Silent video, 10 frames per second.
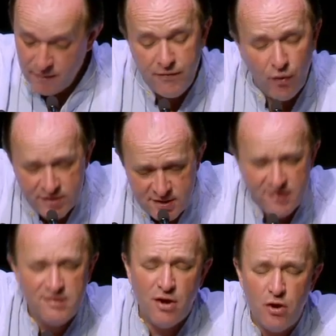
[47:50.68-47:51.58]
for it
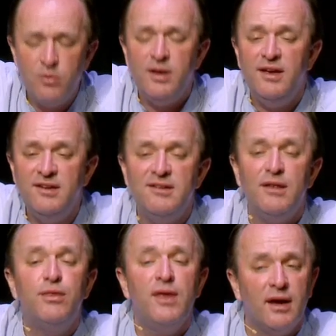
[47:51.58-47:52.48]
is no
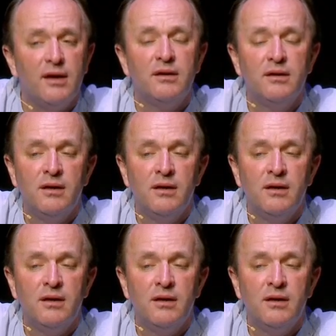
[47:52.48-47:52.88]
easy thing